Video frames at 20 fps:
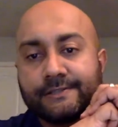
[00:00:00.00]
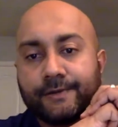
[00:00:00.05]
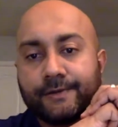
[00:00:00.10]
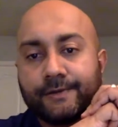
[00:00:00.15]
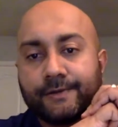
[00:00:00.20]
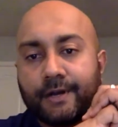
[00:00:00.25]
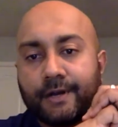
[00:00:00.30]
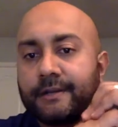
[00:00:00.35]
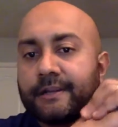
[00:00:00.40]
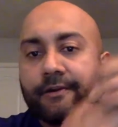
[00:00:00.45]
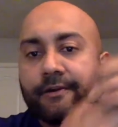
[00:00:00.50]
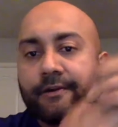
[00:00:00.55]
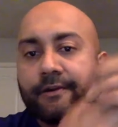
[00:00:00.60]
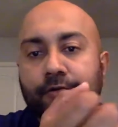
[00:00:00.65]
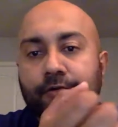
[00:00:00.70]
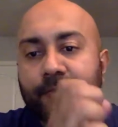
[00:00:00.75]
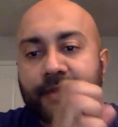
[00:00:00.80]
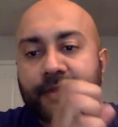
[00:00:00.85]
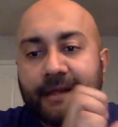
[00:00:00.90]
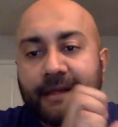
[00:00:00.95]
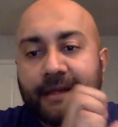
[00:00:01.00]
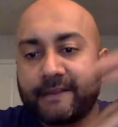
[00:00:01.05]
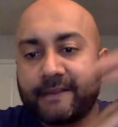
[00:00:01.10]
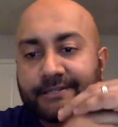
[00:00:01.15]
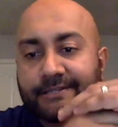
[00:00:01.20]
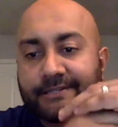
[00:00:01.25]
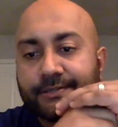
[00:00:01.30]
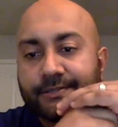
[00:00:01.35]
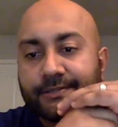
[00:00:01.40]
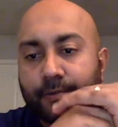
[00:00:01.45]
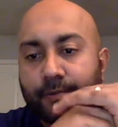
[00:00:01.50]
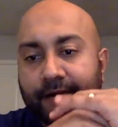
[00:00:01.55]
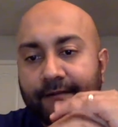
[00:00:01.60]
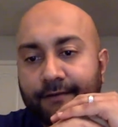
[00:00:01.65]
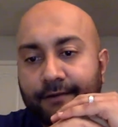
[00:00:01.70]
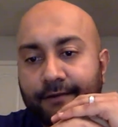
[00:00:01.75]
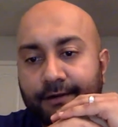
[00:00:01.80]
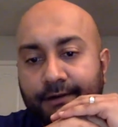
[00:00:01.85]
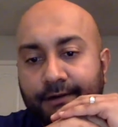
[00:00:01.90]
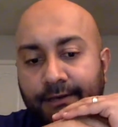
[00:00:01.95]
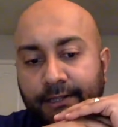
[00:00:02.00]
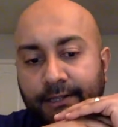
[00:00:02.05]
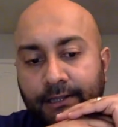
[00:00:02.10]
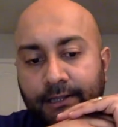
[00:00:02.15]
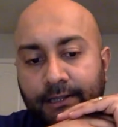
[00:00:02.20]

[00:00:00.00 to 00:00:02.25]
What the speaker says: or Ruby applications or whatever,